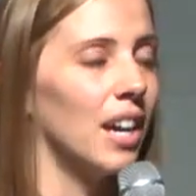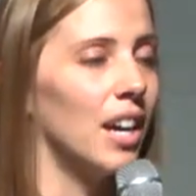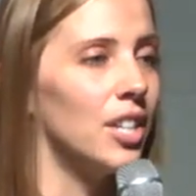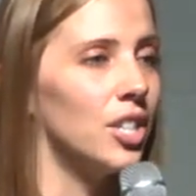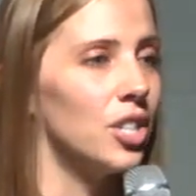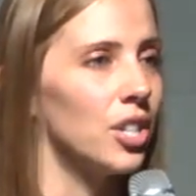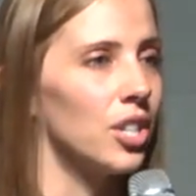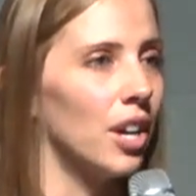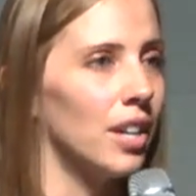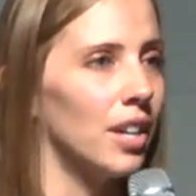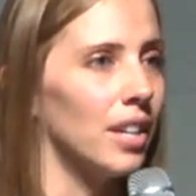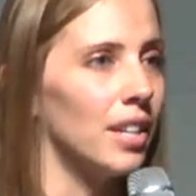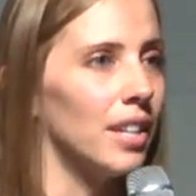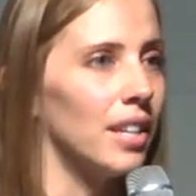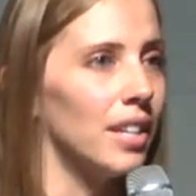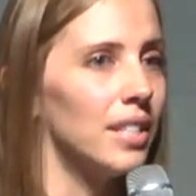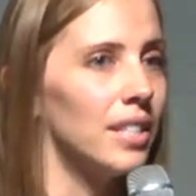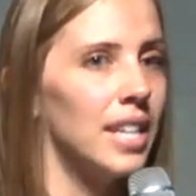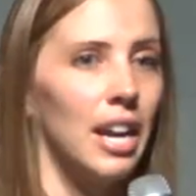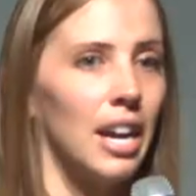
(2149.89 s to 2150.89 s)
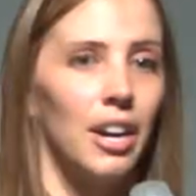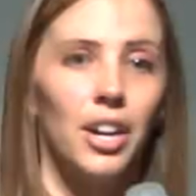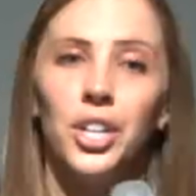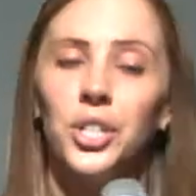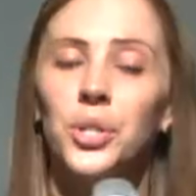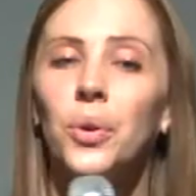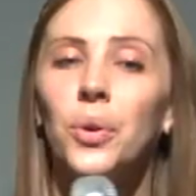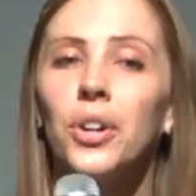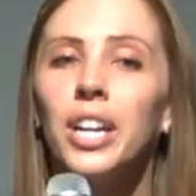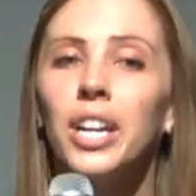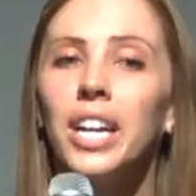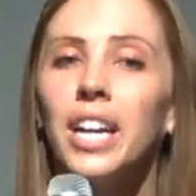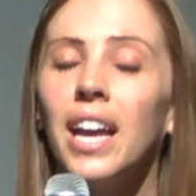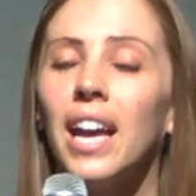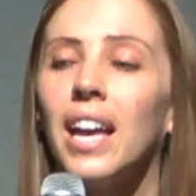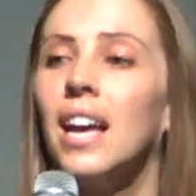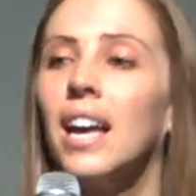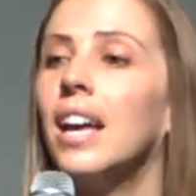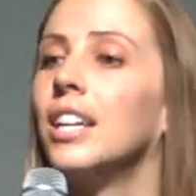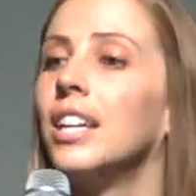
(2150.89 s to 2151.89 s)
uncharted territory
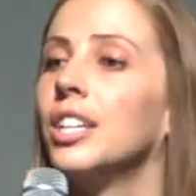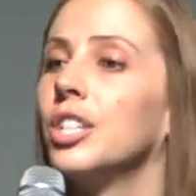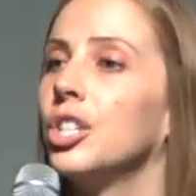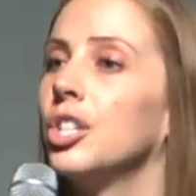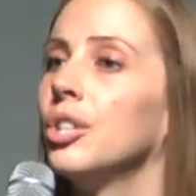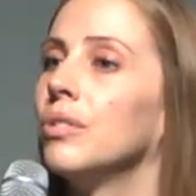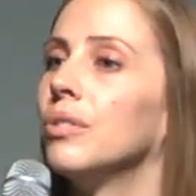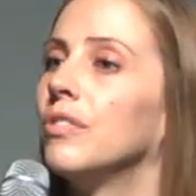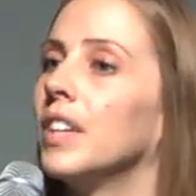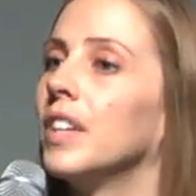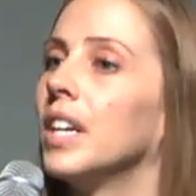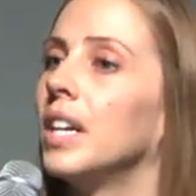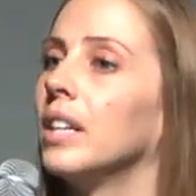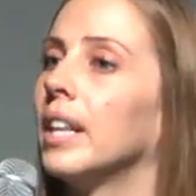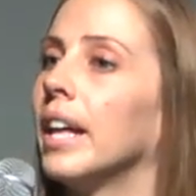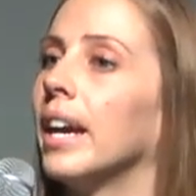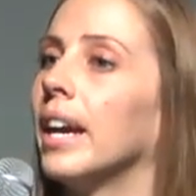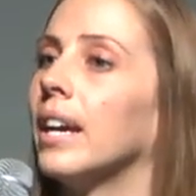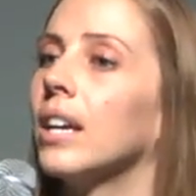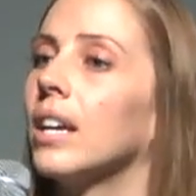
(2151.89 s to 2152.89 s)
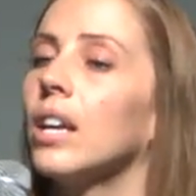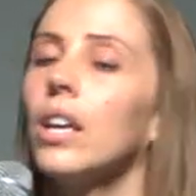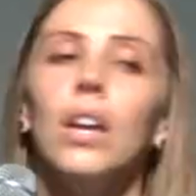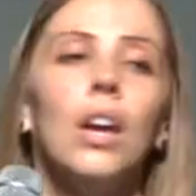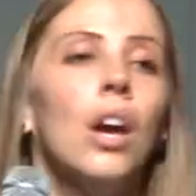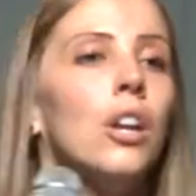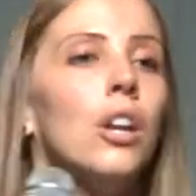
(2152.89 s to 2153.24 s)
and you feel like